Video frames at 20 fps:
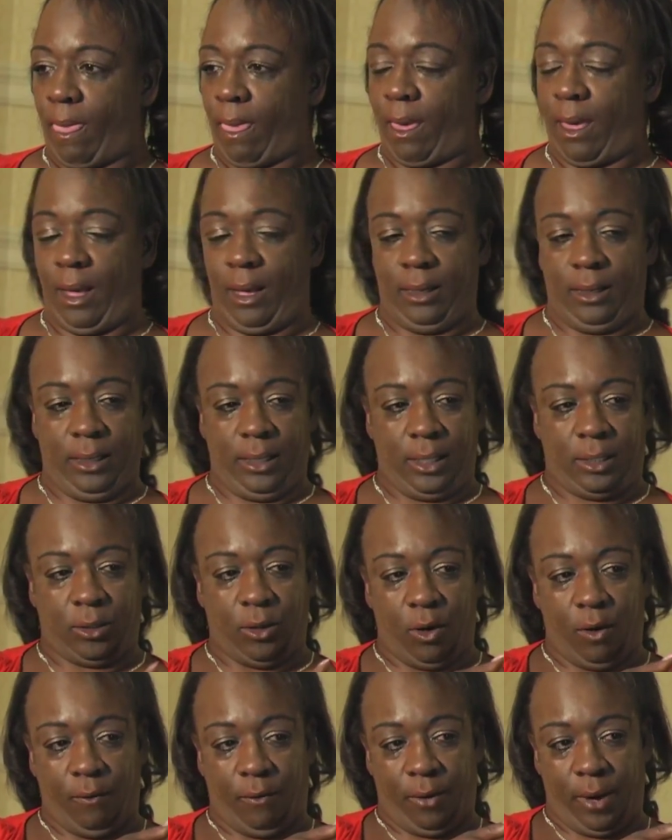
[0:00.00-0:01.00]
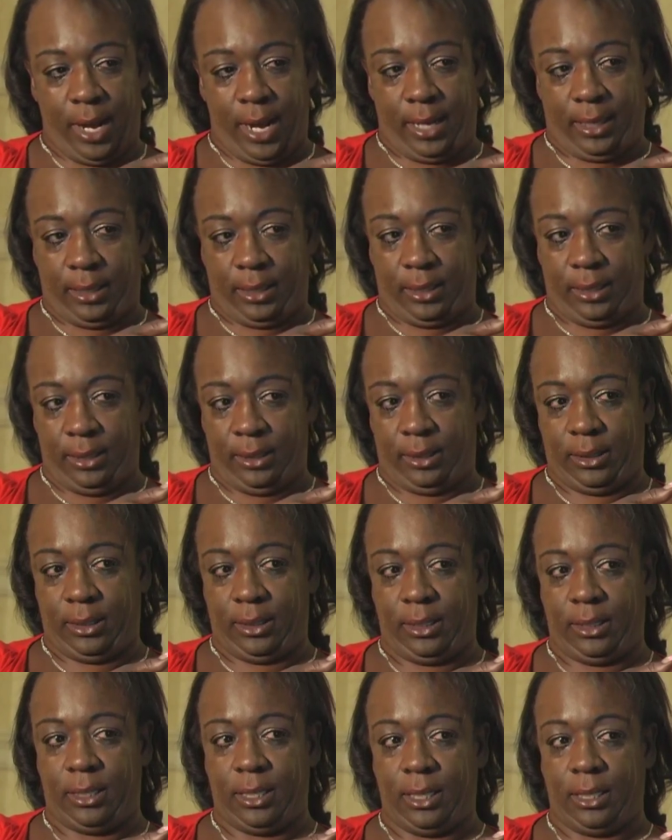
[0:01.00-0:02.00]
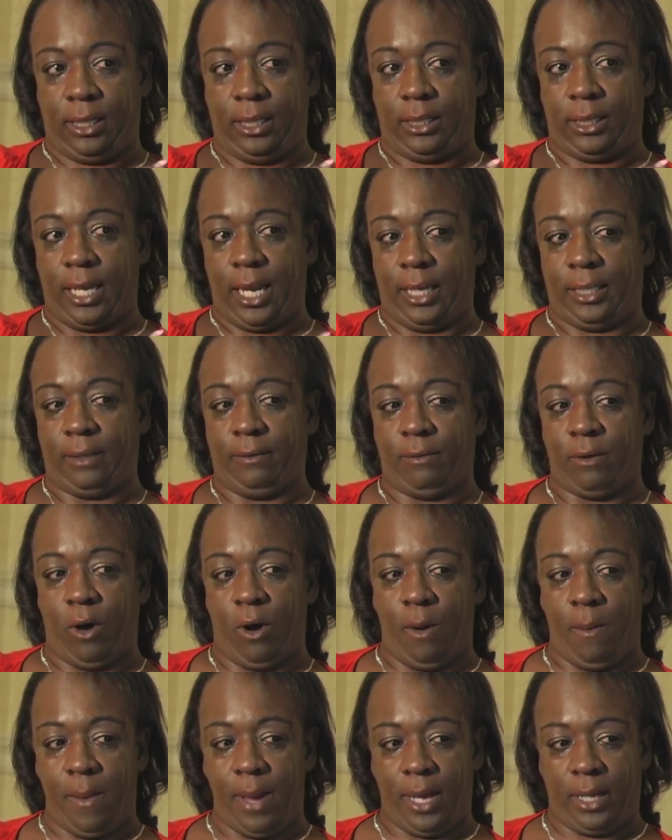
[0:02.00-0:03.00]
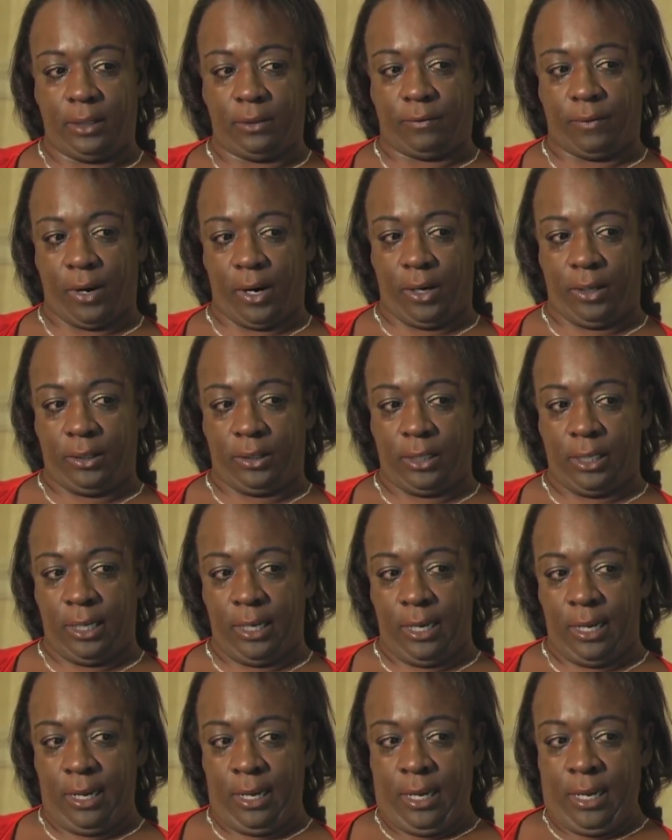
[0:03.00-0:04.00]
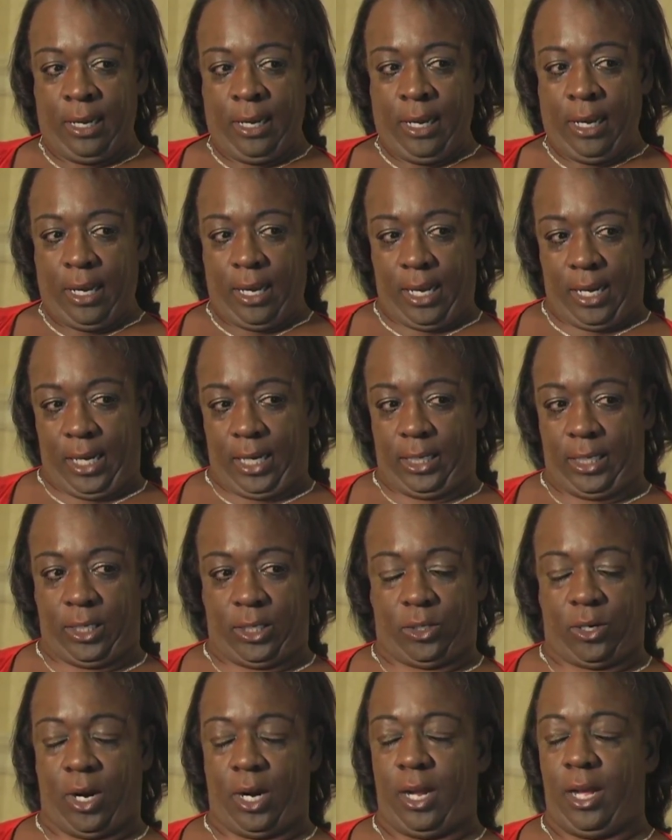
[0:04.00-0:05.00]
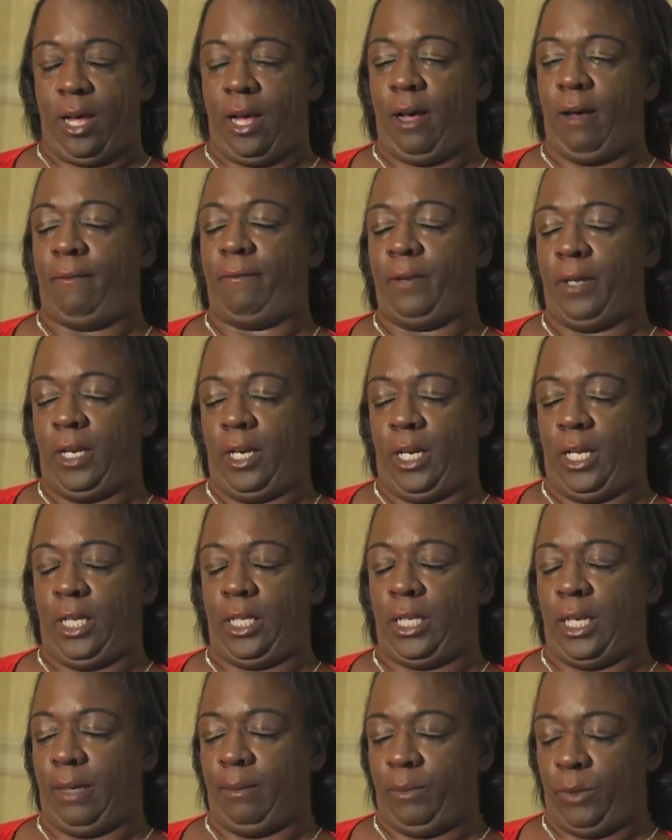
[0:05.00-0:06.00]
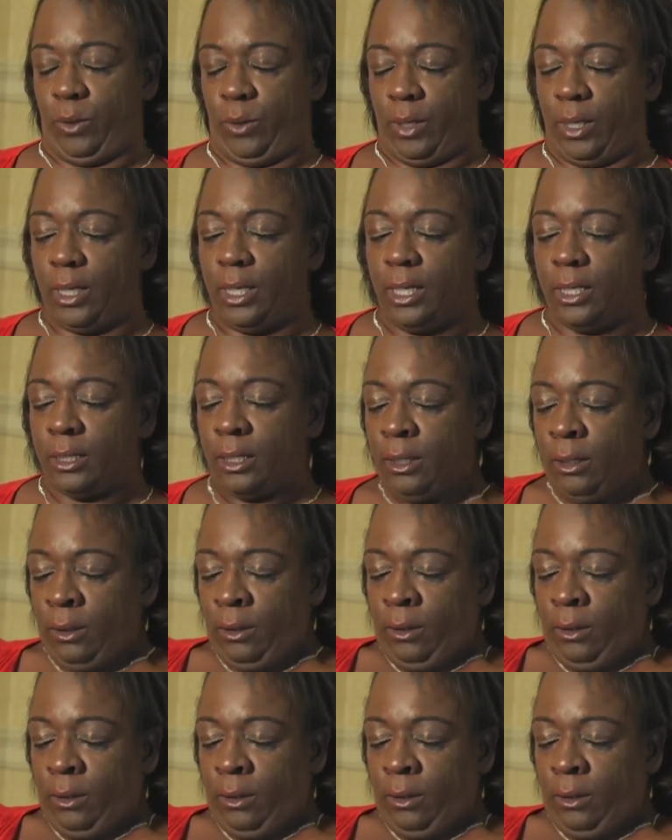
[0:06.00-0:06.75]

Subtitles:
he looked over at the Detective Gomez first, and he just started huffing, and he kept doing this.